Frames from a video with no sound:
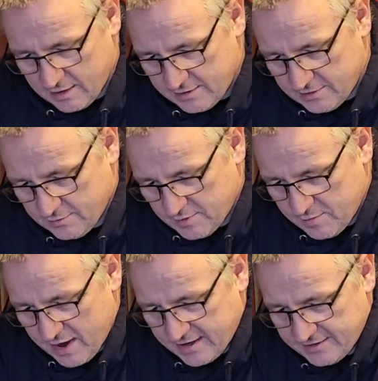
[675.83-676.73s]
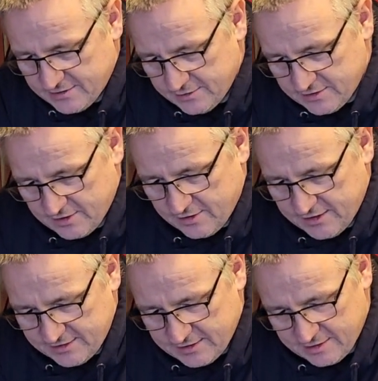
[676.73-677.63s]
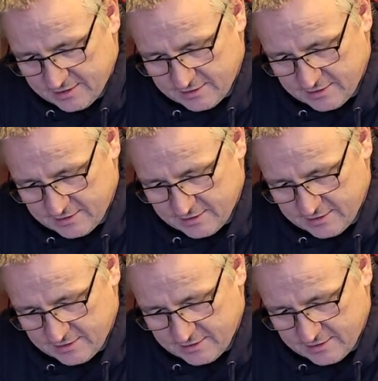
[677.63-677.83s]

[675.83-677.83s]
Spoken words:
Again, you don't want to pack it too tight.